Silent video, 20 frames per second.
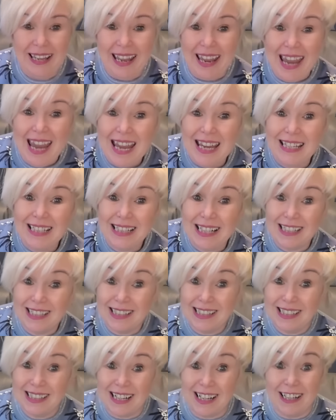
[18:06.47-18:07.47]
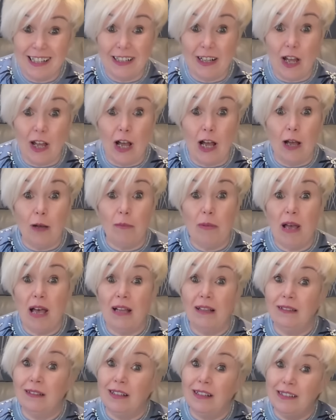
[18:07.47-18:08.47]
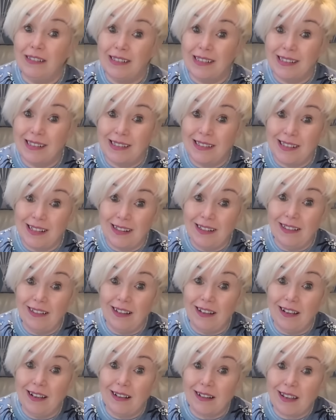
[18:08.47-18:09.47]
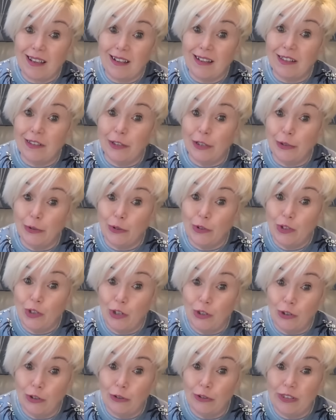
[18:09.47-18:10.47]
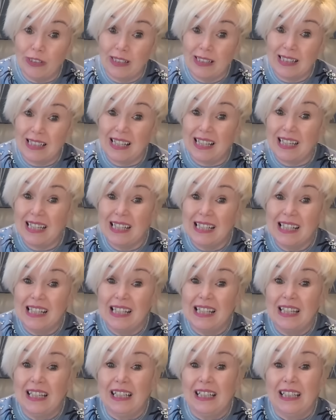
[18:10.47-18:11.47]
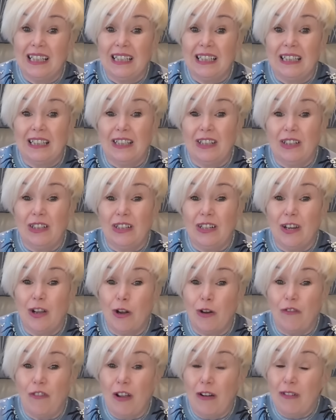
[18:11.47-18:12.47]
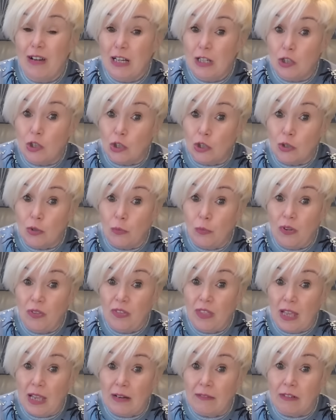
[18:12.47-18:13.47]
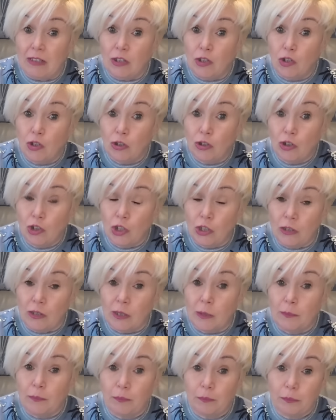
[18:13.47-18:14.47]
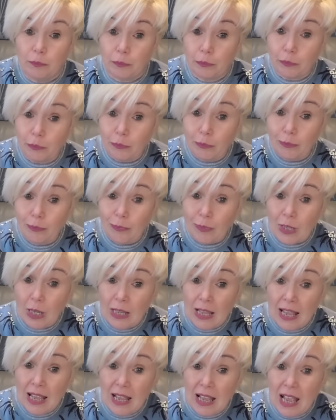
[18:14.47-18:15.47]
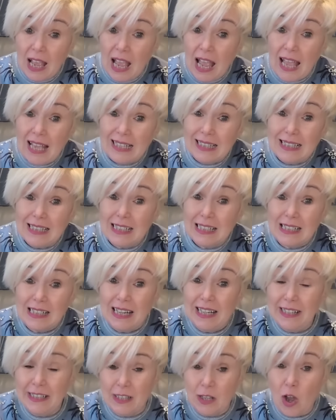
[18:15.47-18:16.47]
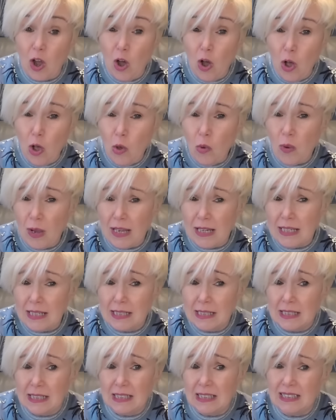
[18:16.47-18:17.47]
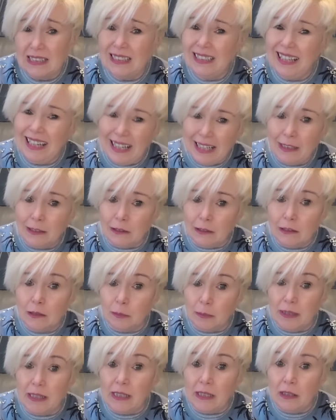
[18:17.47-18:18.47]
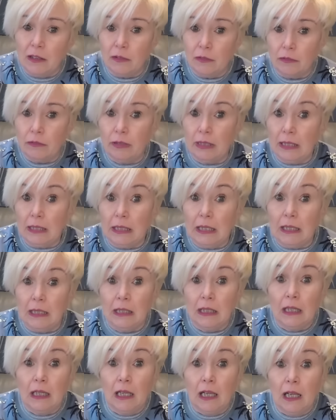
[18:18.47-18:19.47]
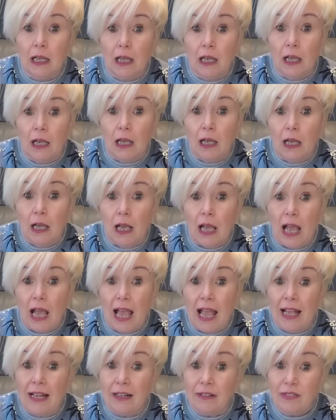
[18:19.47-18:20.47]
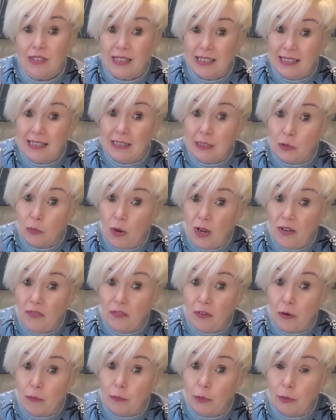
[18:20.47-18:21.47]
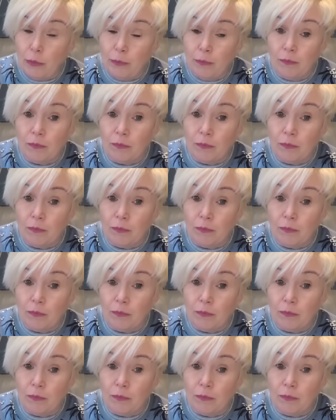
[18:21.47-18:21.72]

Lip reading: is a Stylearc pattern, and Stylearc are notoriously not very good with their instructions. And it's always niggled me, really. And I've steered away from them.